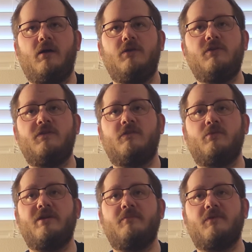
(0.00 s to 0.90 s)
You could just
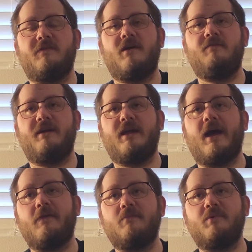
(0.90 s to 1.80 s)
read them yourself, I
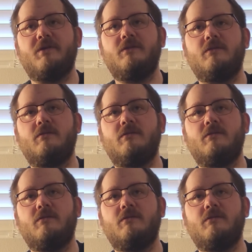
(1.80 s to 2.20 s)
guess, but